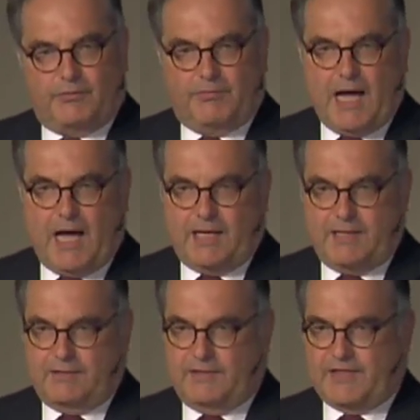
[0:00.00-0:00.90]

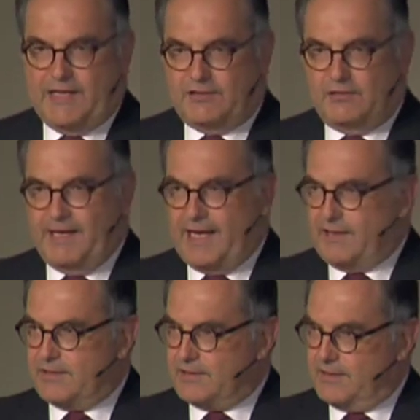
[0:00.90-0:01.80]
by the central
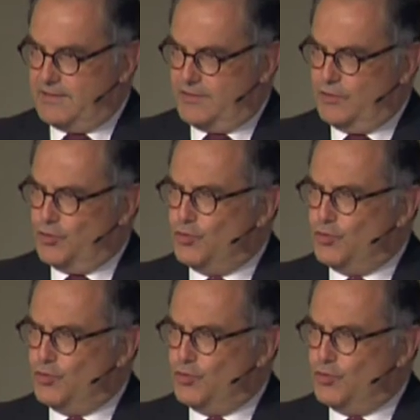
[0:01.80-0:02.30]
bankers